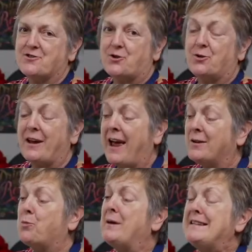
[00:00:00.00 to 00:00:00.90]
years old,
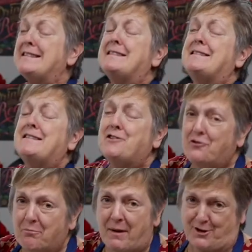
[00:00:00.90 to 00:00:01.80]
and we
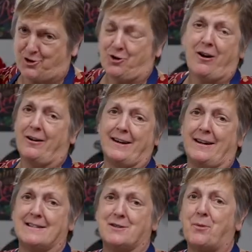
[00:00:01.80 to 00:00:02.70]
still measure our
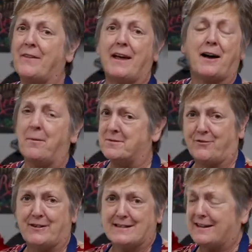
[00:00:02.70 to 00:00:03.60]
kids when they come
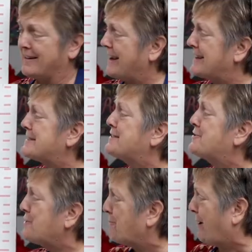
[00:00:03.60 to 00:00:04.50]
to visit. Like it's
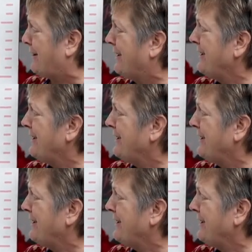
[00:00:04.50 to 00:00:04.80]
stupid.